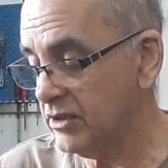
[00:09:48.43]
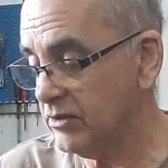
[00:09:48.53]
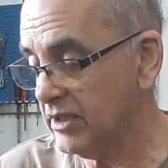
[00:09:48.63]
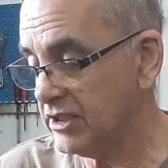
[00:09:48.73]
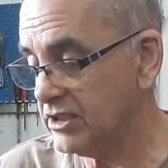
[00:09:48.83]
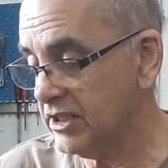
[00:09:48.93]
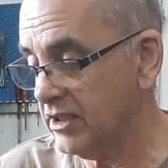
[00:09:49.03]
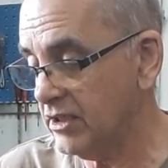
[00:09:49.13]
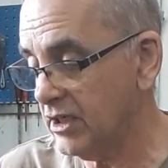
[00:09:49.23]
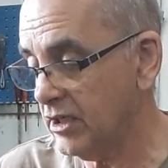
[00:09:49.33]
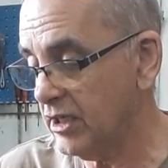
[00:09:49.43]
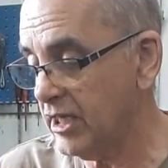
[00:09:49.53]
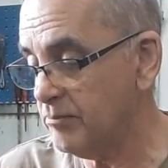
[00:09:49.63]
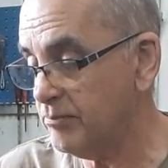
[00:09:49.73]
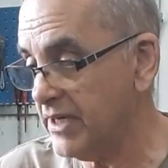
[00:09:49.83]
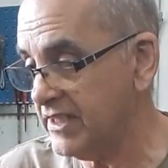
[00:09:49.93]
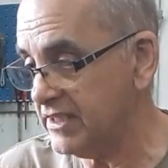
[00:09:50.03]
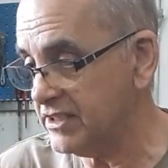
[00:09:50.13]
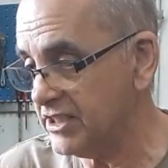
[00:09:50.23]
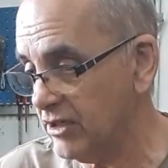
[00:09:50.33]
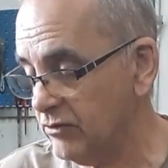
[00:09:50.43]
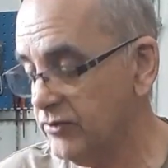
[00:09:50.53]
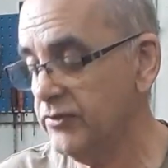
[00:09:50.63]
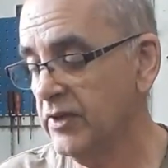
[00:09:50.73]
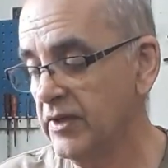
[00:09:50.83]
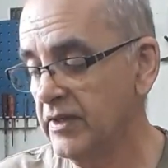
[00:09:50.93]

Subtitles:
It will actually embed itself,